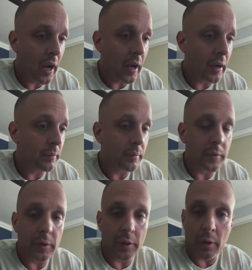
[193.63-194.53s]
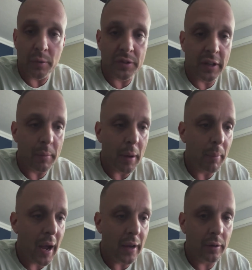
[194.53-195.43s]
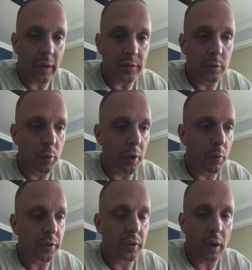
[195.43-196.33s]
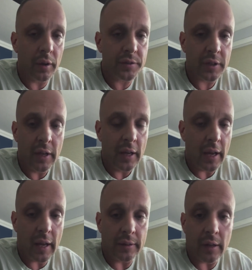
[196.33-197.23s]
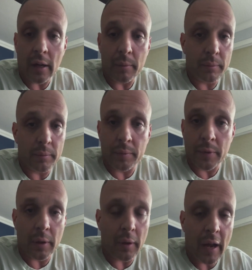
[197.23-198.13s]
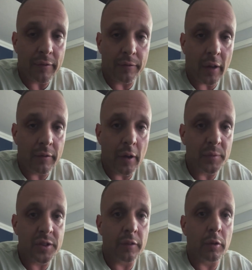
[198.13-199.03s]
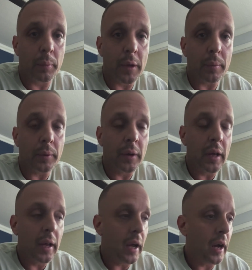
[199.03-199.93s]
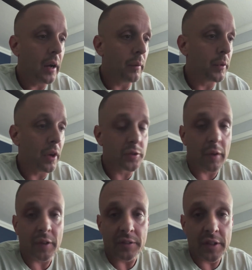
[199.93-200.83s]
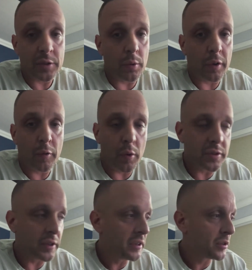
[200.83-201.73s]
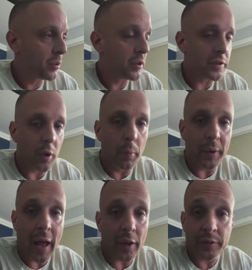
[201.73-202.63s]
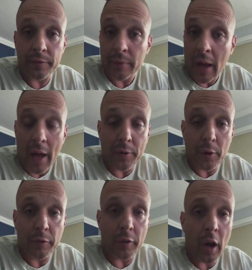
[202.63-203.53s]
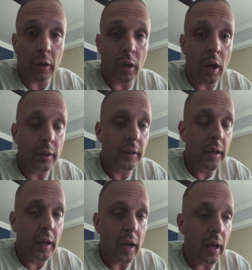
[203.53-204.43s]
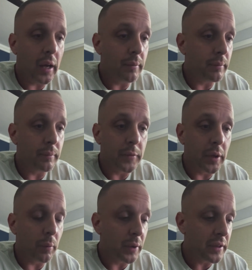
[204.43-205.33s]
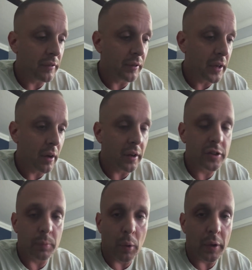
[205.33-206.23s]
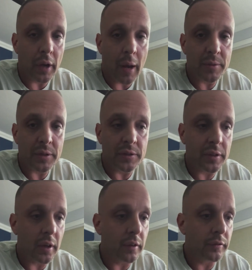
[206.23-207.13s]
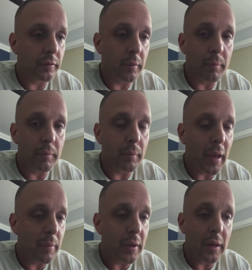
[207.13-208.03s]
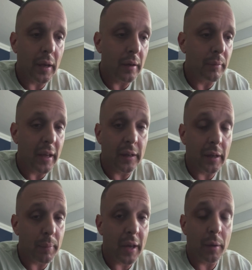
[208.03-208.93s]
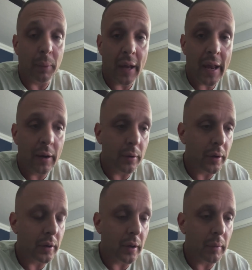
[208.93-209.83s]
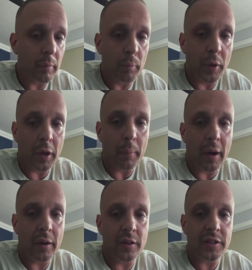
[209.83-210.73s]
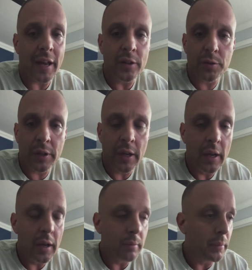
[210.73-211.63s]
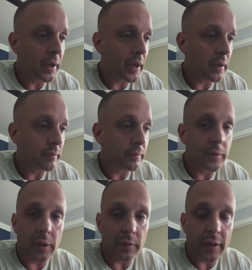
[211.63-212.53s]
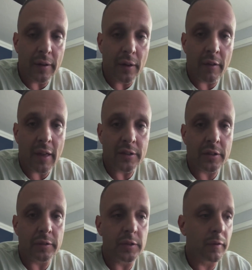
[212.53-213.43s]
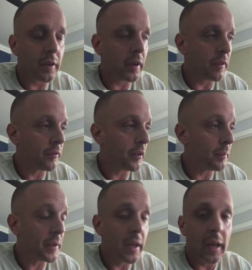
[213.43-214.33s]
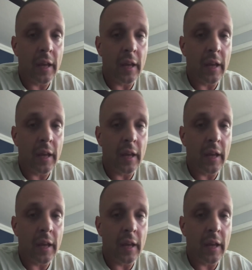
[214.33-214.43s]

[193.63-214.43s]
You can always link in my bio. I do one-on-one calls, and, I've helped several people. We also have the Discord, of course. The Discord is open house. I don't know for how long. We definitely are exploring options of maybe making it pay to play or putting a barrier to entry, but that none of that's confirmed.